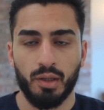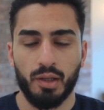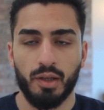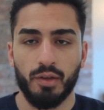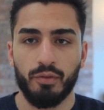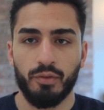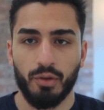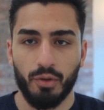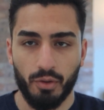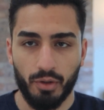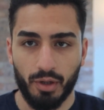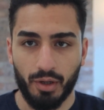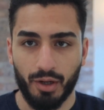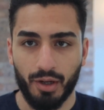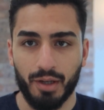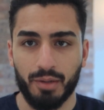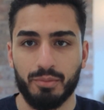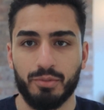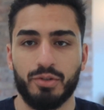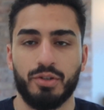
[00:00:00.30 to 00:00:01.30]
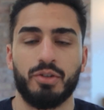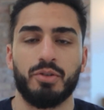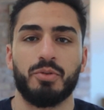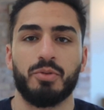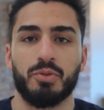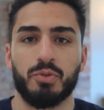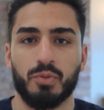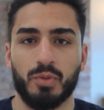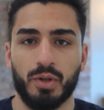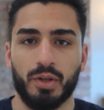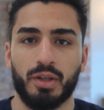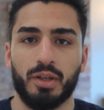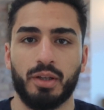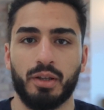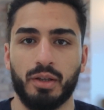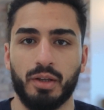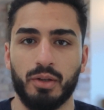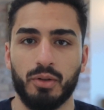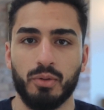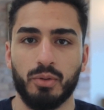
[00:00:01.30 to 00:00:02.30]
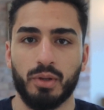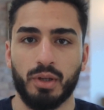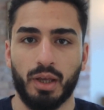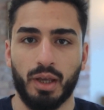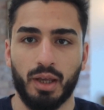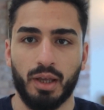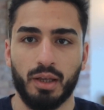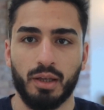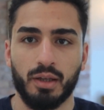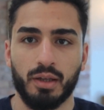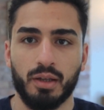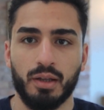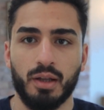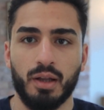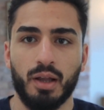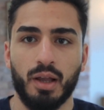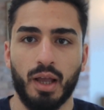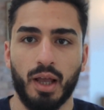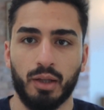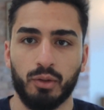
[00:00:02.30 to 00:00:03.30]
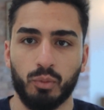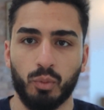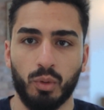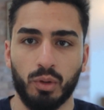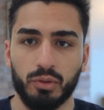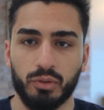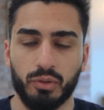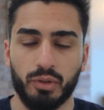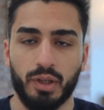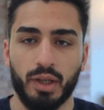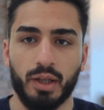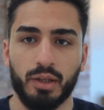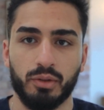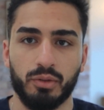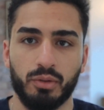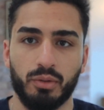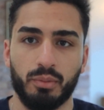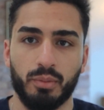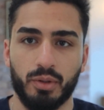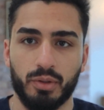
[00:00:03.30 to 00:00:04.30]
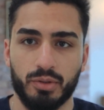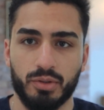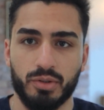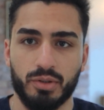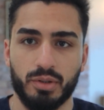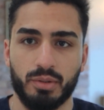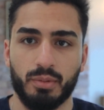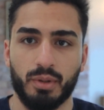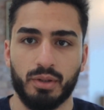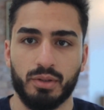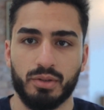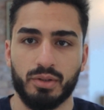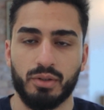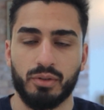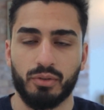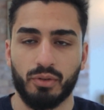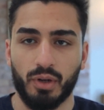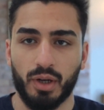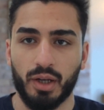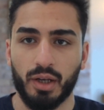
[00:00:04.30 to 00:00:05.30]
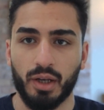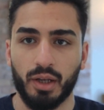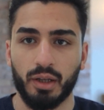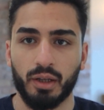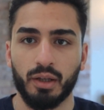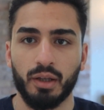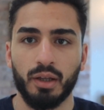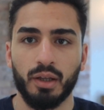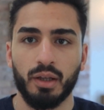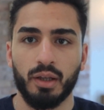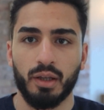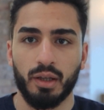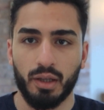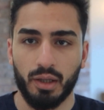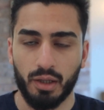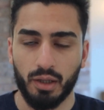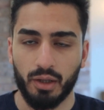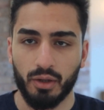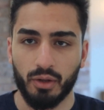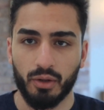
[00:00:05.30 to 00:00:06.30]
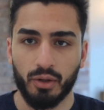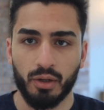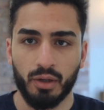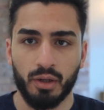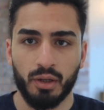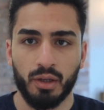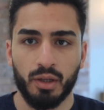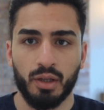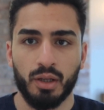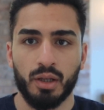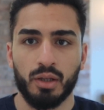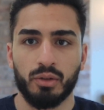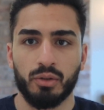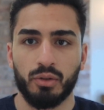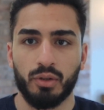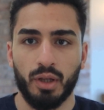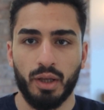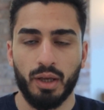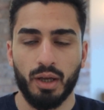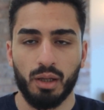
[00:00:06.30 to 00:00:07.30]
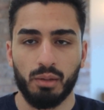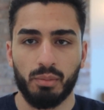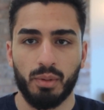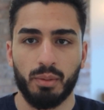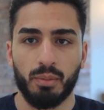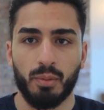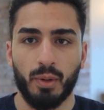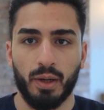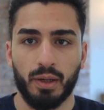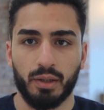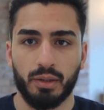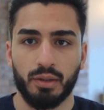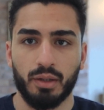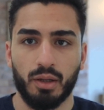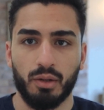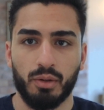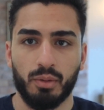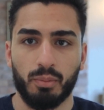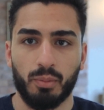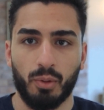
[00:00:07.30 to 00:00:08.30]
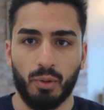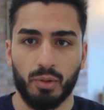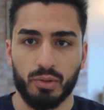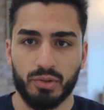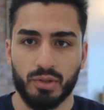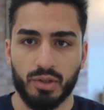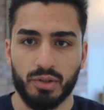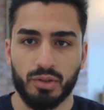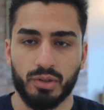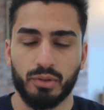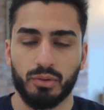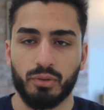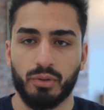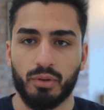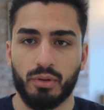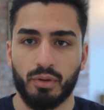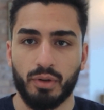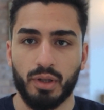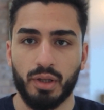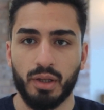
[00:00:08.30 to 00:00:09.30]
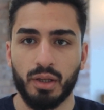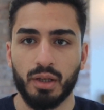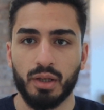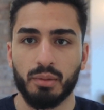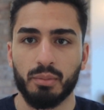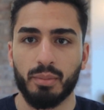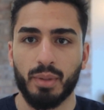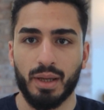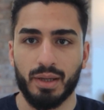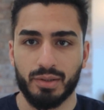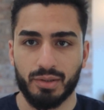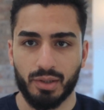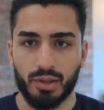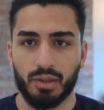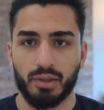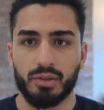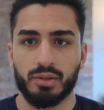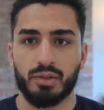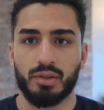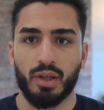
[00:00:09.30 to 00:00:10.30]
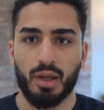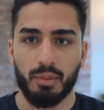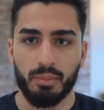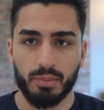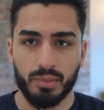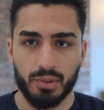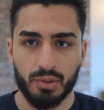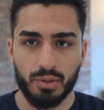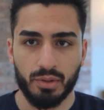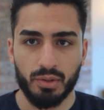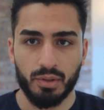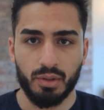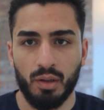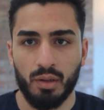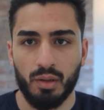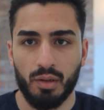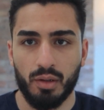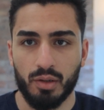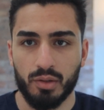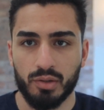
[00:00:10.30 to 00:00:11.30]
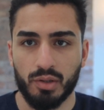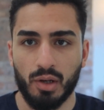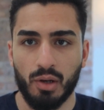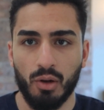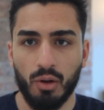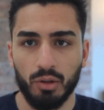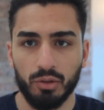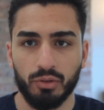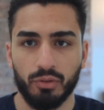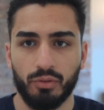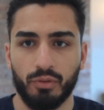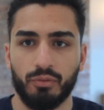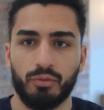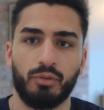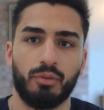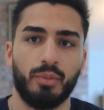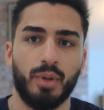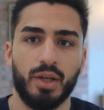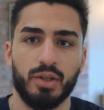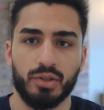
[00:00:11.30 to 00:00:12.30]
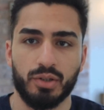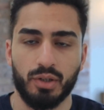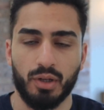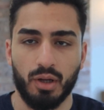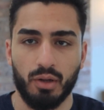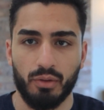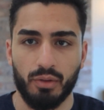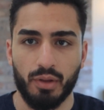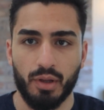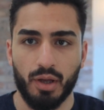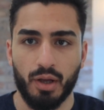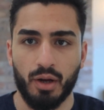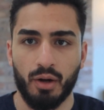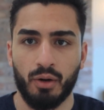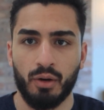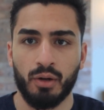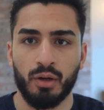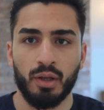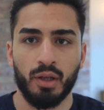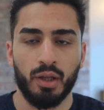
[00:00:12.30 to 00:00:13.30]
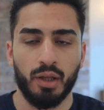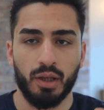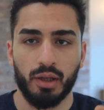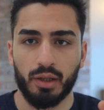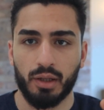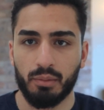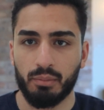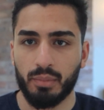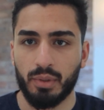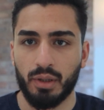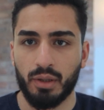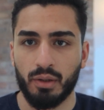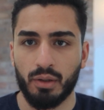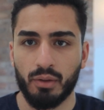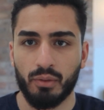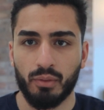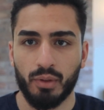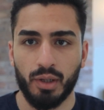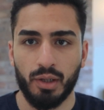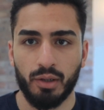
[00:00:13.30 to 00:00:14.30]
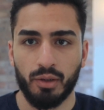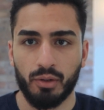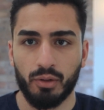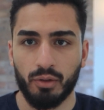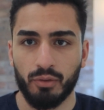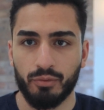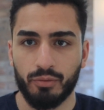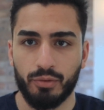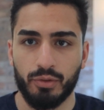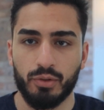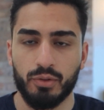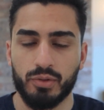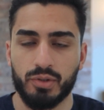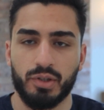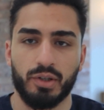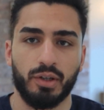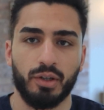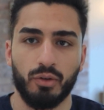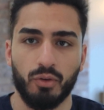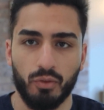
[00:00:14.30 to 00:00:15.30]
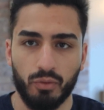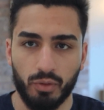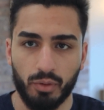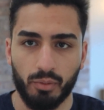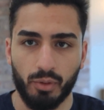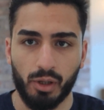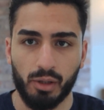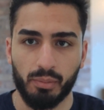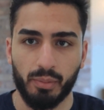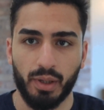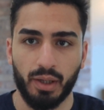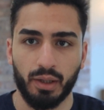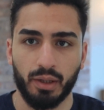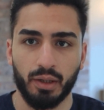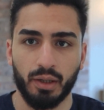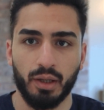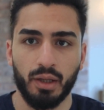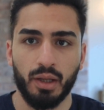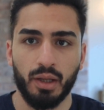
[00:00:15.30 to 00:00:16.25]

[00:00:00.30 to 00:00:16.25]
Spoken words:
If you're an IMG who's working in the UK and want to get into emergency medicine training here, today I'll be breaking down the process into 3 basic steps. There's a lot of information out there. It can be really confusing and overwhelming,